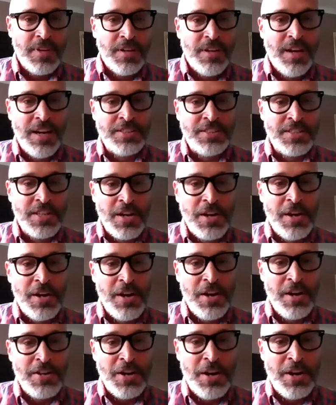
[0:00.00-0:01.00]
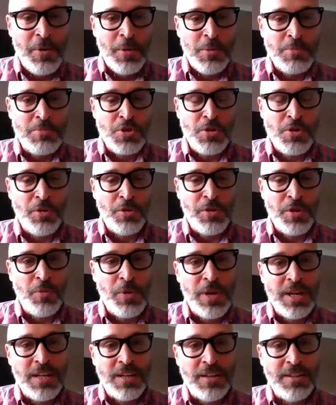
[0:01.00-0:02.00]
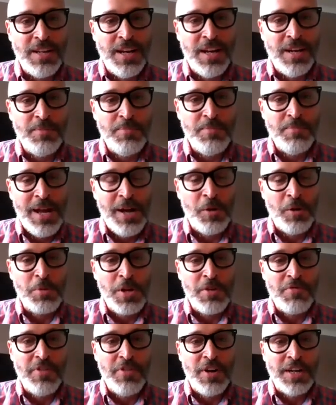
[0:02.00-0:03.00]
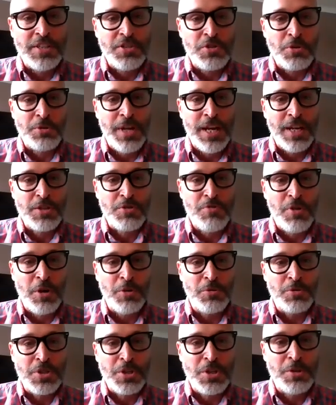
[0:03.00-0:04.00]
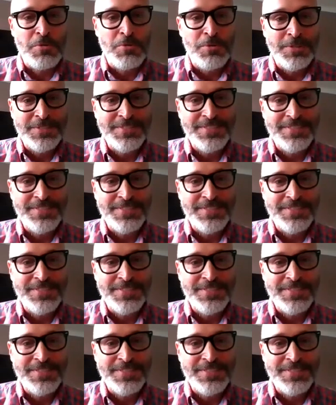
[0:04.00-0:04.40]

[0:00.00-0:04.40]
I'm sure that we can help you find your next role soon.